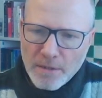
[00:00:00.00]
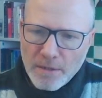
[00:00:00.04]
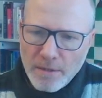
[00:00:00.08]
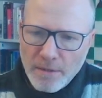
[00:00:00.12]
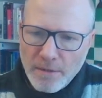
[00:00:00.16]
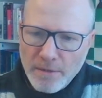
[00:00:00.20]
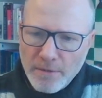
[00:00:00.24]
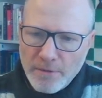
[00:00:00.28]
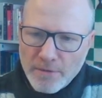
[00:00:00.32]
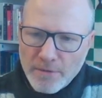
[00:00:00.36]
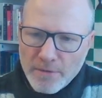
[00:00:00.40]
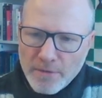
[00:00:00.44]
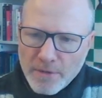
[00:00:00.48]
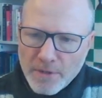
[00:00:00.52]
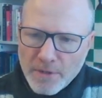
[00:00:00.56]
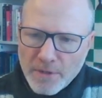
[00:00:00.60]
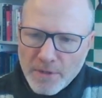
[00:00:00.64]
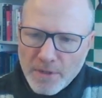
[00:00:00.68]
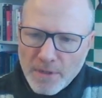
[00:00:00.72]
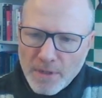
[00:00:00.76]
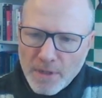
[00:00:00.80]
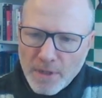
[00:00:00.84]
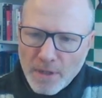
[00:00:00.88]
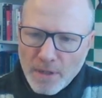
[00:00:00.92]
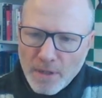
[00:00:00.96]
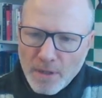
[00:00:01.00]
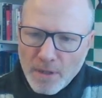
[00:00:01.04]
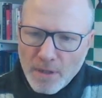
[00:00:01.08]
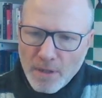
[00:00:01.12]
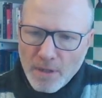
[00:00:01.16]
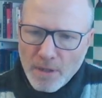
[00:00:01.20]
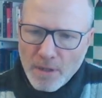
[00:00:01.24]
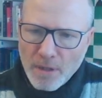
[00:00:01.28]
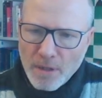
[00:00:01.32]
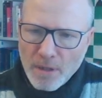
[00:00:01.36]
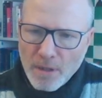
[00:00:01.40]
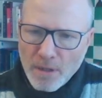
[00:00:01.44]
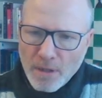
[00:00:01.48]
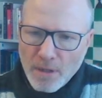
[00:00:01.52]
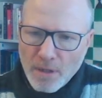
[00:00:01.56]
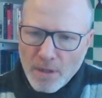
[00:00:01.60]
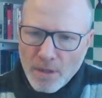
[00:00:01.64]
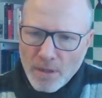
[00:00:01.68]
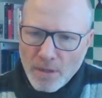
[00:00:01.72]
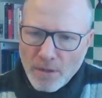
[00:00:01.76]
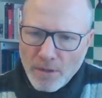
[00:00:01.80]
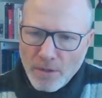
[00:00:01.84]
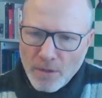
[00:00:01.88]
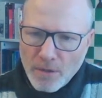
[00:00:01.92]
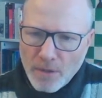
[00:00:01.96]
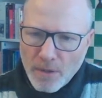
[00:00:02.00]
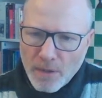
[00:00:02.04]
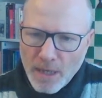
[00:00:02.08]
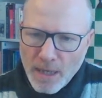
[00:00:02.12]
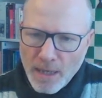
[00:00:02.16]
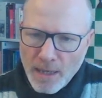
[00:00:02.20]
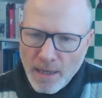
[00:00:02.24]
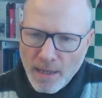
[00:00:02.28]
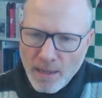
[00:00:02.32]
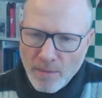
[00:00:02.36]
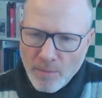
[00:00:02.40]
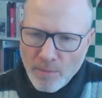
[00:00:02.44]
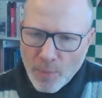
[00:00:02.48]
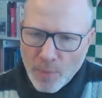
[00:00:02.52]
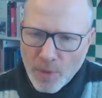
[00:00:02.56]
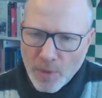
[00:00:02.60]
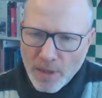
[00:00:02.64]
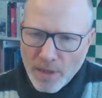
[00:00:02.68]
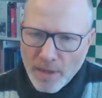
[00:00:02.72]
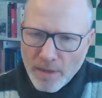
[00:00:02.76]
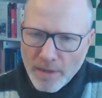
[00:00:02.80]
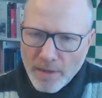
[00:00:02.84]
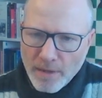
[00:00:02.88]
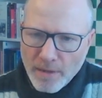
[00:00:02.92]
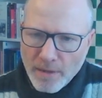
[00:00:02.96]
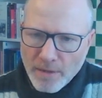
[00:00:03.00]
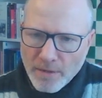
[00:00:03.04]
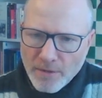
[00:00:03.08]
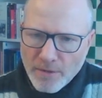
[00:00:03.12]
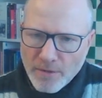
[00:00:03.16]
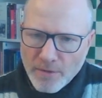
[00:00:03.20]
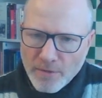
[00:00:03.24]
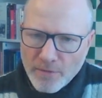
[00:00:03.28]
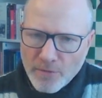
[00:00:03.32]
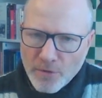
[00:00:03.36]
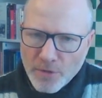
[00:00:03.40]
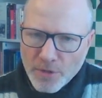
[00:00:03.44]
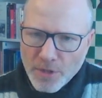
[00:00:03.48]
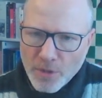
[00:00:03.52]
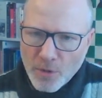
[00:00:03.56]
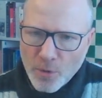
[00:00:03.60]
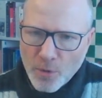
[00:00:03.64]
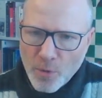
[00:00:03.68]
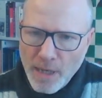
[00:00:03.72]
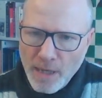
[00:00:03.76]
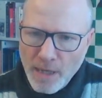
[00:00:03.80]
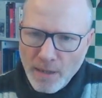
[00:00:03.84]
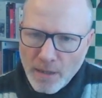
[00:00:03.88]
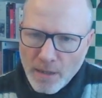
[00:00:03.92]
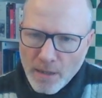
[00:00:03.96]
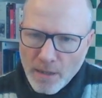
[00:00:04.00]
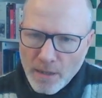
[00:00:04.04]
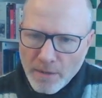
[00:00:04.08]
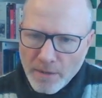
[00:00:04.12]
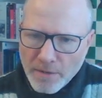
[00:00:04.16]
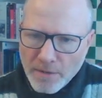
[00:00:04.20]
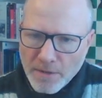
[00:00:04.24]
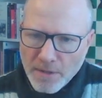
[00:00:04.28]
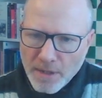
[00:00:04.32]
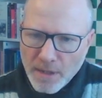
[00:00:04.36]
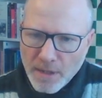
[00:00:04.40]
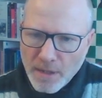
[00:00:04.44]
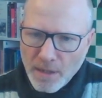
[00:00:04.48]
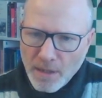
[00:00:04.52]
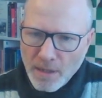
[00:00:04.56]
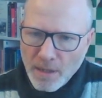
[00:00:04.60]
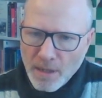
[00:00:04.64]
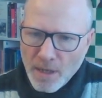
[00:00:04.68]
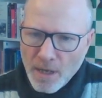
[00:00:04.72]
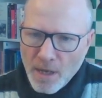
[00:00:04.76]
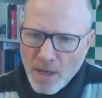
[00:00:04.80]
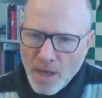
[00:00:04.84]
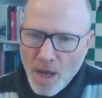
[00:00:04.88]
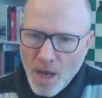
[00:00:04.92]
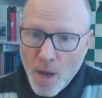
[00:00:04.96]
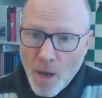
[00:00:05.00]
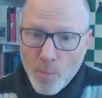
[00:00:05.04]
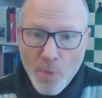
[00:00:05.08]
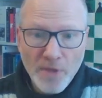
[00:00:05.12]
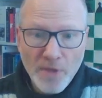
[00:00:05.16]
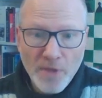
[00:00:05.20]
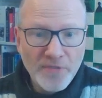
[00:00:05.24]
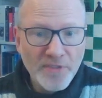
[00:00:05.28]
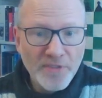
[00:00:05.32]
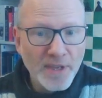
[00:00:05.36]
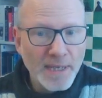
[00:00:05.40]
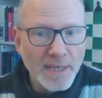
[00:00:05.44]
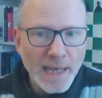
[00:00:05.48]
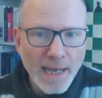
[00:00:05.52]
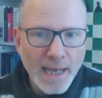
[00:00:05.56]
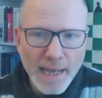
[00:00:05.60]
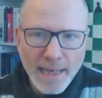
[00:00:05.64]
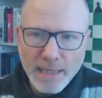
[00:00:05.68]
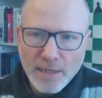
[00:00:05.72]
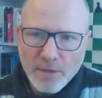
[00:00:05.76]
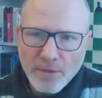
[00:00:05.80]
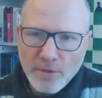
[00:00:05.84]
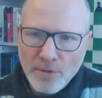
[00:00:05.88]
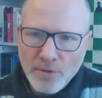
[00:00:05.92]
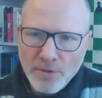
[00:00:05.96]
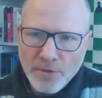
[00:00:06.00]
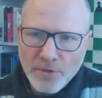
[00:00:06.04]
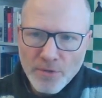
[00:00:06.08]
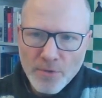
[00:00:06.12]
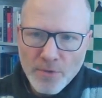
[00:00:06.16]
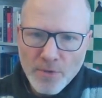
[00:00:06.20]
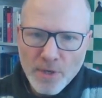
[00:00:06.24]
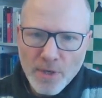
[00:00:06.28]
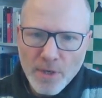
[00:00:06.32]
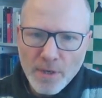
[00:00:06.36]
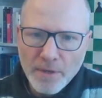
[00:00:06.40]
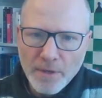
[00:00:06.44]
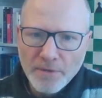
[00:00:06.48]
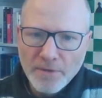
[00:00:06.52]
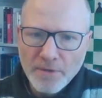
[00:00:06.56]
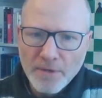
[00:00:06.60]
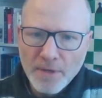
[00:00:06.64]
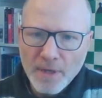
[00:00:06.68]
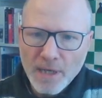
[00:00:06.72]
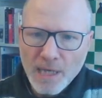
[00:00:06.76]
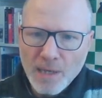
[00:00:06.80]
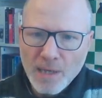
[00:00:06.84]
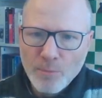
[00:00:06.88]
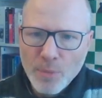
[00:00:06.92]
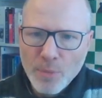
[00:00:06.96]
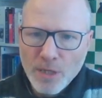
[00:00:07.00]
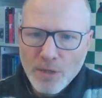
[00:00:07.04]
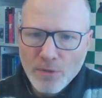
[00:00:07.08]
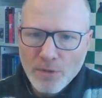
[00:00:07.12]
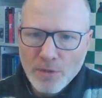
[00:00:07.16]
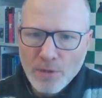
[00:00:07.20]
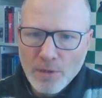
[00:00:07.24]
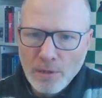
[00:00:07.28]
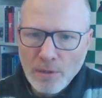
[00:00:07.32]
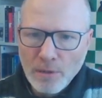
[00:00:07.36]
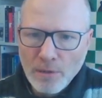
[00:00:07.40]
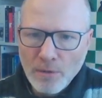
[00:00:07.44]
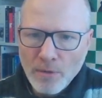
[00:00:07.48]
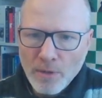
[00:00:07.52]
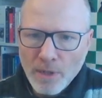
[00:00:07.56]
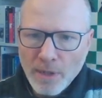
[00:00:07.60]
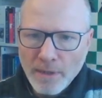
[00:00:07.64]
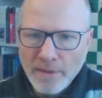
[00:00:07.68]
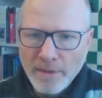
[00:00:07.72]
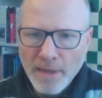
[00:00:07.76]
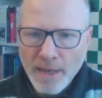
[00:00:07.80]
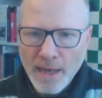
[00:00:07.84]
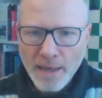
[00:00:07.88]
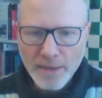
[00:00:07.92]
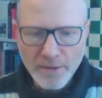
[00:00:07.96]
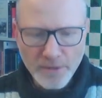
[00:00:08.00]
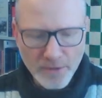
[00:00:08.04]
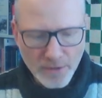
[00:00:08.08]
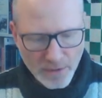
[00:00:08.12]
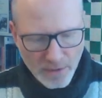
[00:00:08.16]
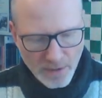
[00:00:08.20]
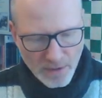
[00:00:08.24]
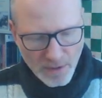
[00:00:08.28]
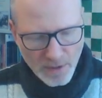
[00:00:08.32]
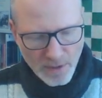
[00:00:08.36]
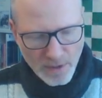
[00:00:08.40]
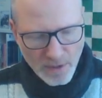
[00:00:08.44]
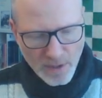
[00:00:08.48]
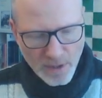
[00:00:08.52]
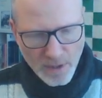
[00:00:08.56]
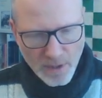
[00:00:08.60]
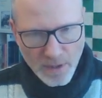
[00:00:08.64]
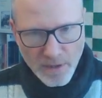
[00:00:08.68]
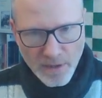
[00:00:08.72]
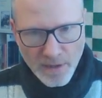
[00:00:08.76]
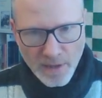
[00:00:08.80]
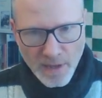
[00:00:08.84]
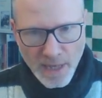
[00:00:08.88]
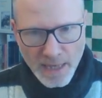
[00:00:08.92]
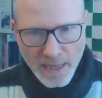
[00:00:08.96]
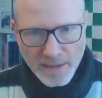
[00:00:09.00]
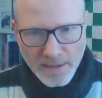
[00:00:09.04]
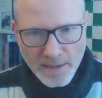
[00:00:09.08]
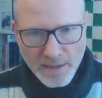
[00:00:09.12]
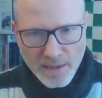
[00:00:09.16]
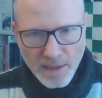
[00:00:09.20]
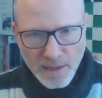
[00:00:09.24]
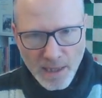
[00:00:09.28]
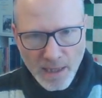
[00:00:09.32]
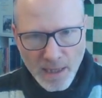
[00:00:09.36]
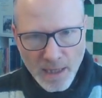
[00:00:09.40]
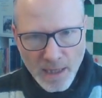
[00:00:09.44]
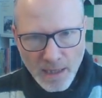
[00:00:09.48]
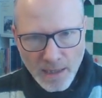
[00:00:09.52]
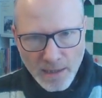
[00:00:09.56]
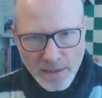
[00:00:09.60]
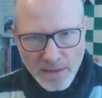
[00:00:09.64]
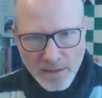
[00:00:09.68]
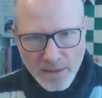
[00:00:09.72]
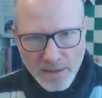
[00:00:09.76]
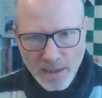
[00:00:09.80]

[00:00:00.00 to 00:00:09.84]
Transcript: interesting. You can play this. Of course, the queen can't take, but the knight also can't take, because look at that. That's a hit